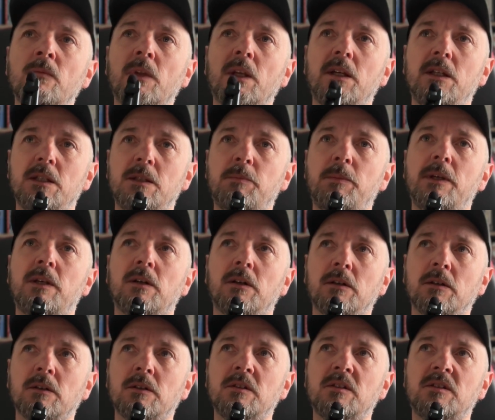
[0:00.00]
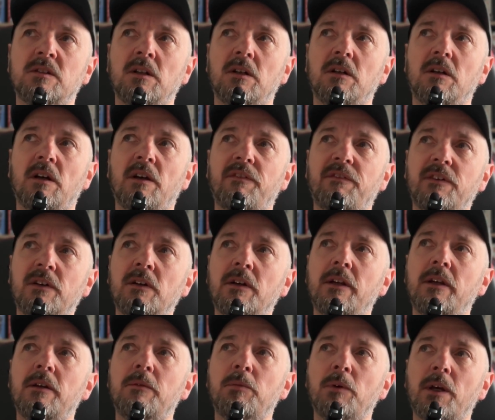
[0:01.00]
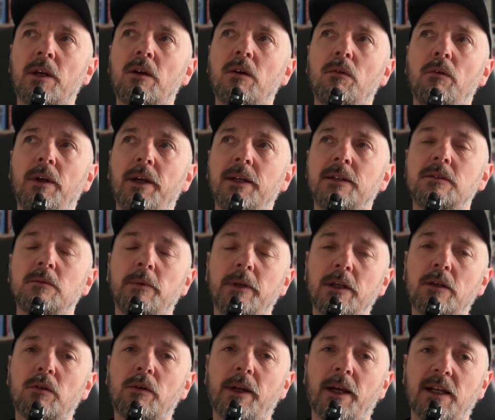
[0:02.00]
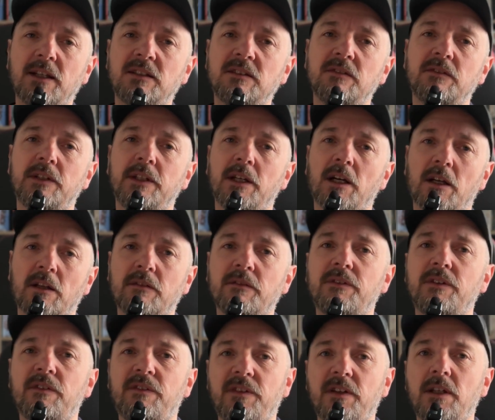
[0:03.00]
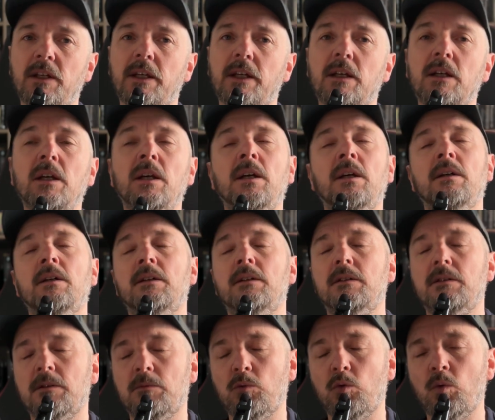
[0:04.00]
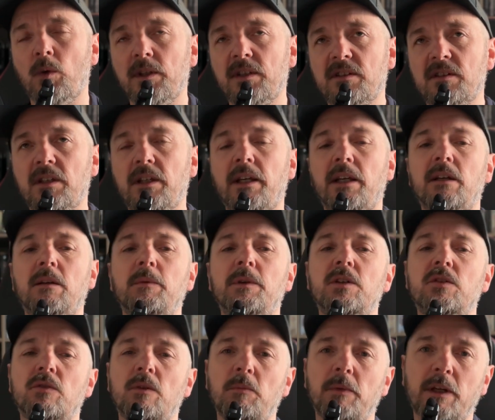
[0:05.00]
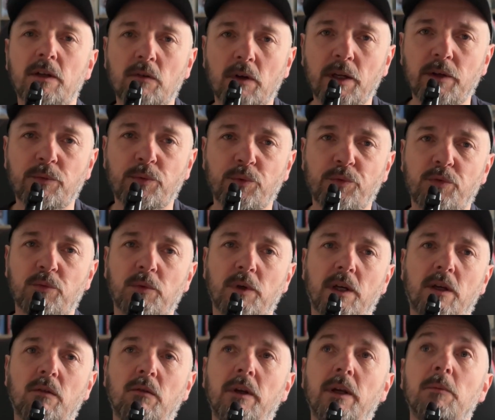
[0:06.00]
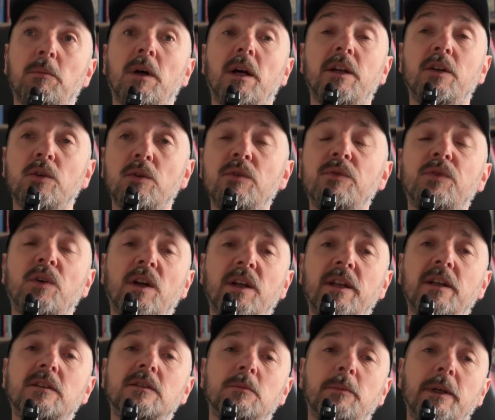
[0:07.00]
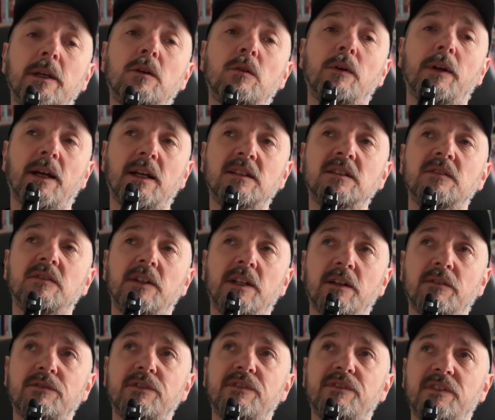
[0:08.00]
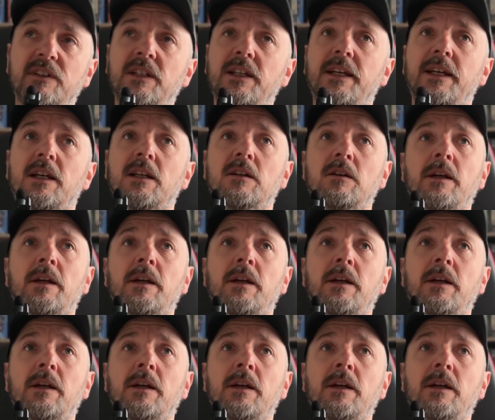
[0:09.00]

is because I find my career to be creatively unfulfilling. As I'm always saying, I'm extremely grateful for my career, but I do find it to be creatively unfulfilling.